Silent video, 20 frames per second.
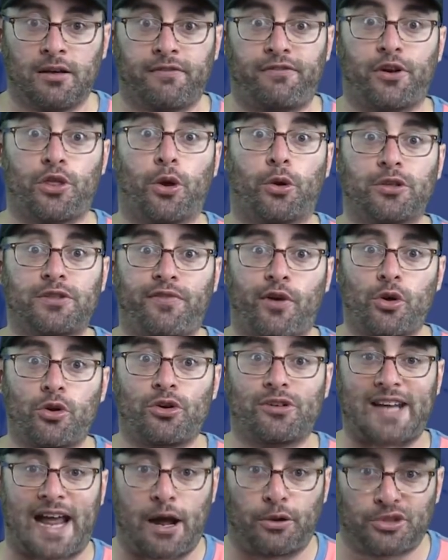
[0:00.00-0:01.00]
for those
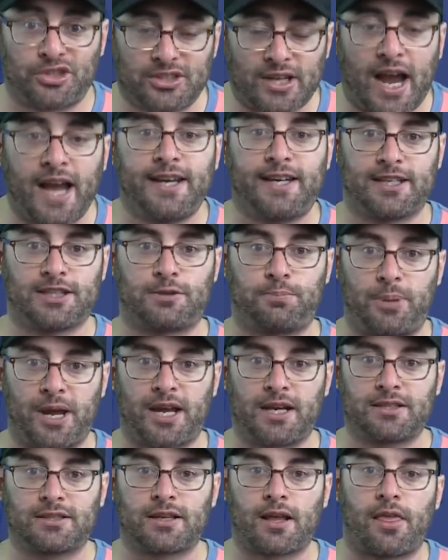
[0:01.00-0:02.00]
voters outside his
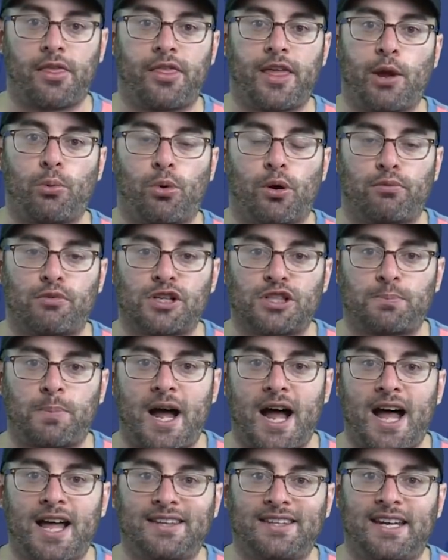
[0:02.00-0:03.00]
base, they will
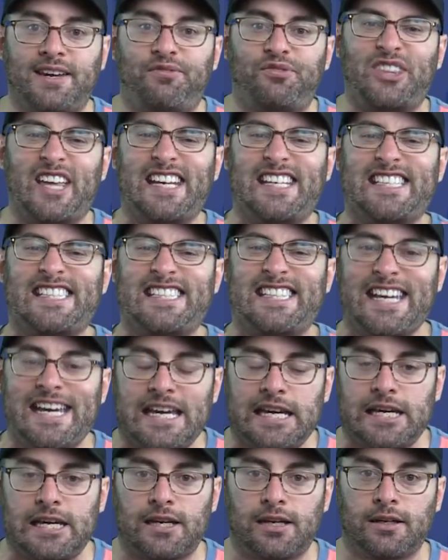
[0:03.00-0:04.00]
respond if they
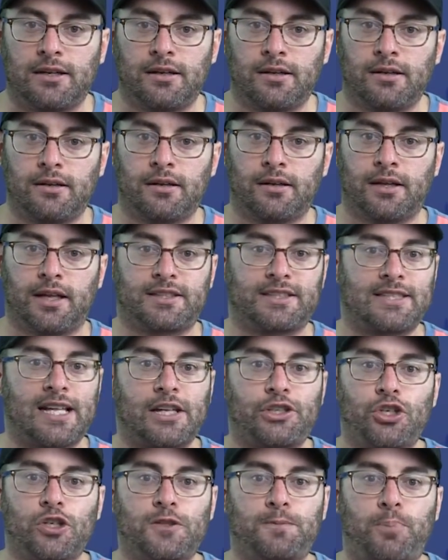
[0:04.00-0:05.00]
see. It's
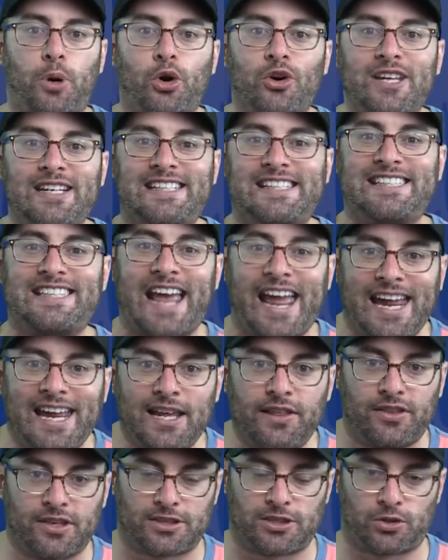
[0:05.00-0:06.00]
not just Bernie
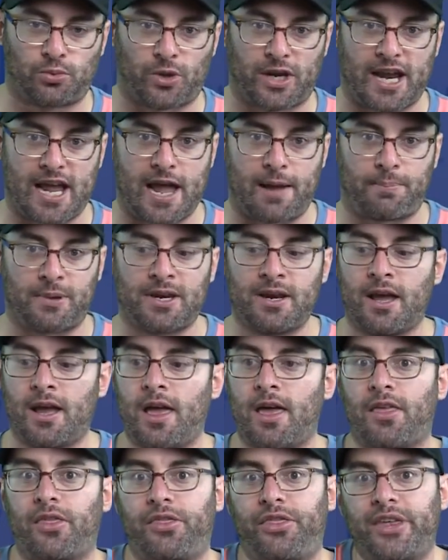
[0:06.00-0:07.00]
saying this is what happened.
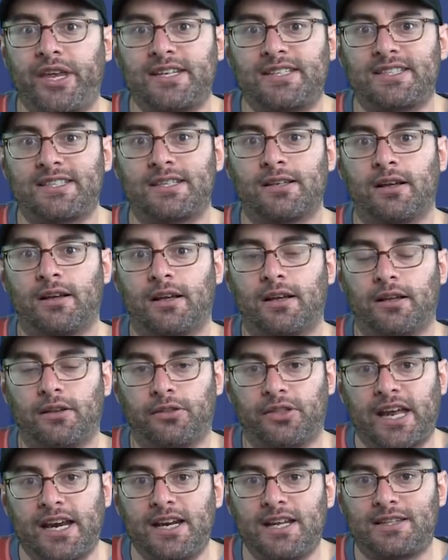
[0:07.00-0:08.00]

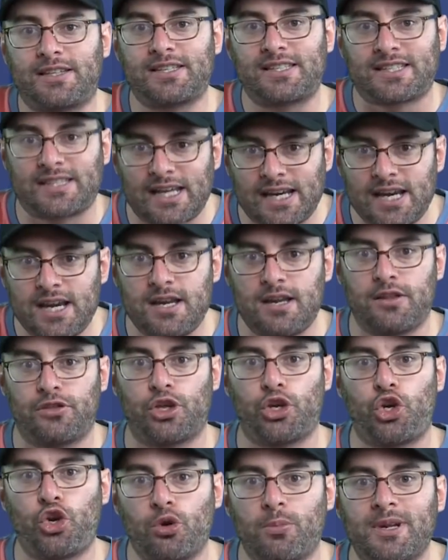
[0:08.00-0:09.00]
They need to see the
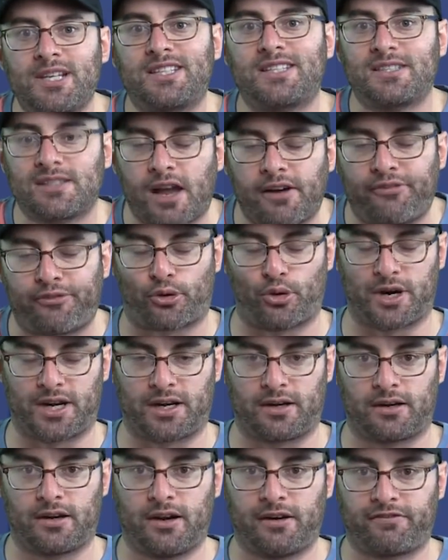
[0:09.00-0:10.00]
human
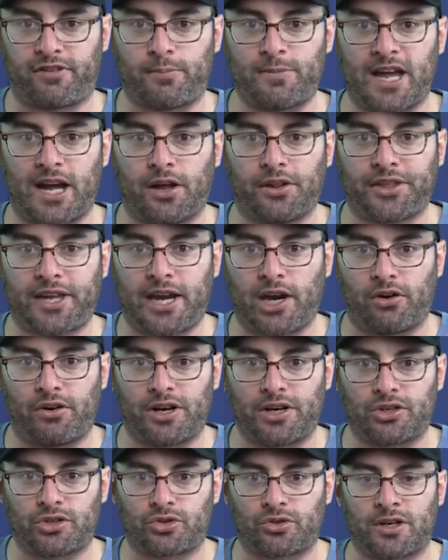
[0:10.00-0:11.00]
suffering from the healthcare
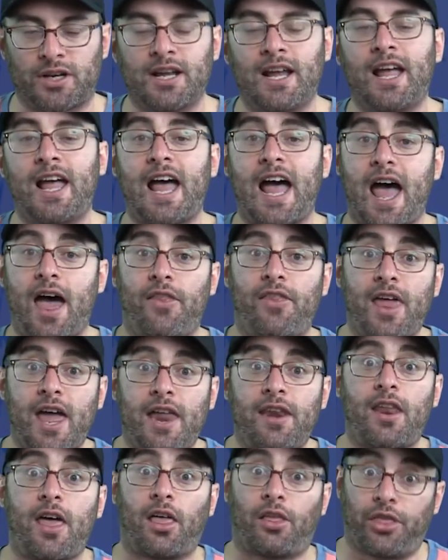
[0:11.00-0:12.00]
industry, and
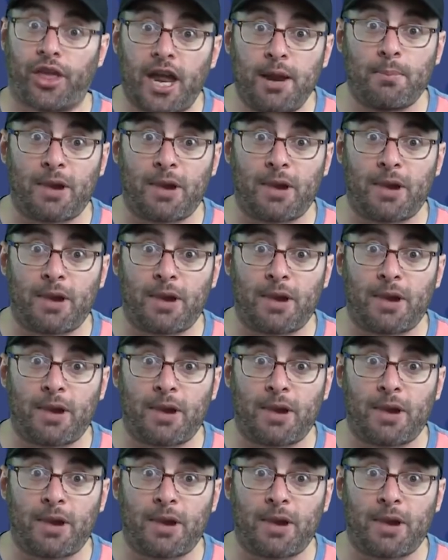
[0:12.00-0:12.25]
then they